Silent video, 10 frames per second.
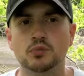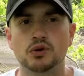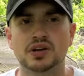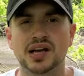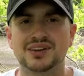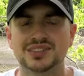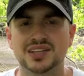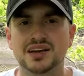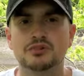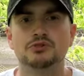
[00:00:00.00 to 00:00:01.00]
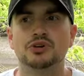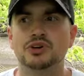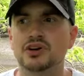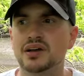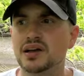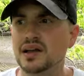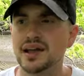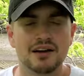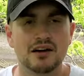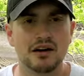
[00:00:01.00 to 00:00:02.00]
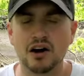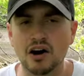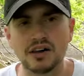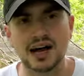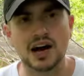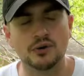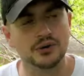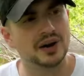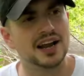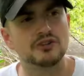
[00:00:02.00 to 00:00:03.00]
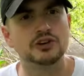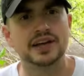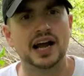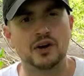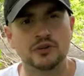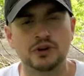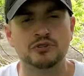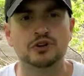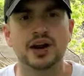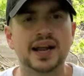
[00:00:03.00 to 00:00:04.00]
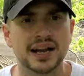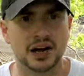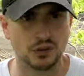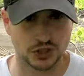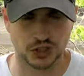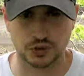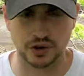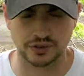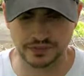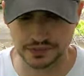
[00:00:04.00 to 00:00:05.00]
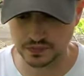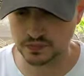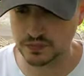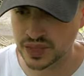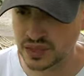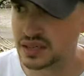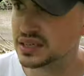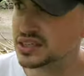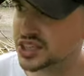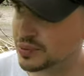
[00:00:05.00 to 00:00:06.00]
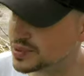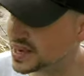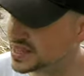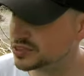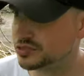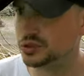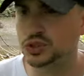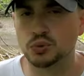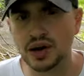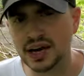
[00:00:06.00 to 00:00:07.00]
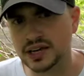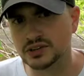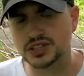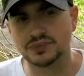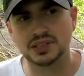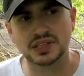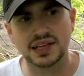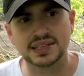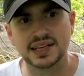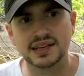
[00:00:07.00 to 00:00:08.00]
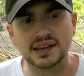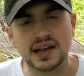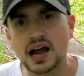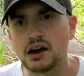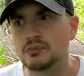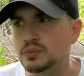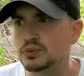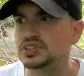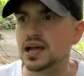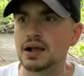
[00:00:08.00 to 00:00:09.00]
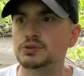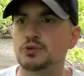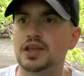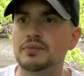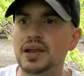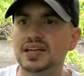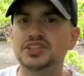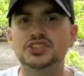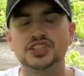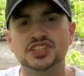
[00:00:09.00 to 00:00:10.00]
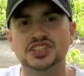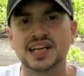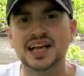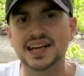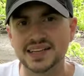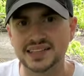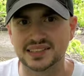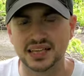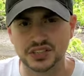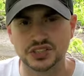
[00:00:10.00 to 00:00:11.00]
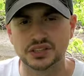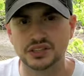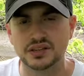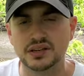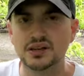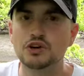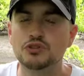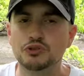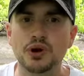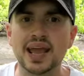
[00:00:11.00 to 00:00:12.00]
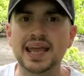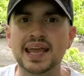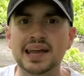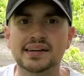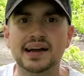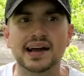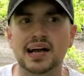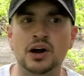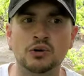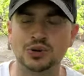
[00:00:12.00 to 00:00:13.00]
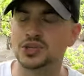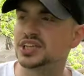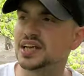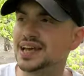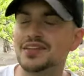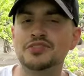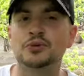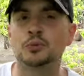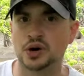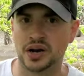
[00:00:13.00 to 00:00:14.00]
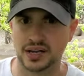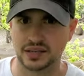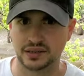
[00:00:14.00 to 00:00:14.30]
workouts for all hour, every hour, for 8 hours straight. Some days if it was raining or something like that, I remember times where they made us just stand at attention for 8 hours in the rain.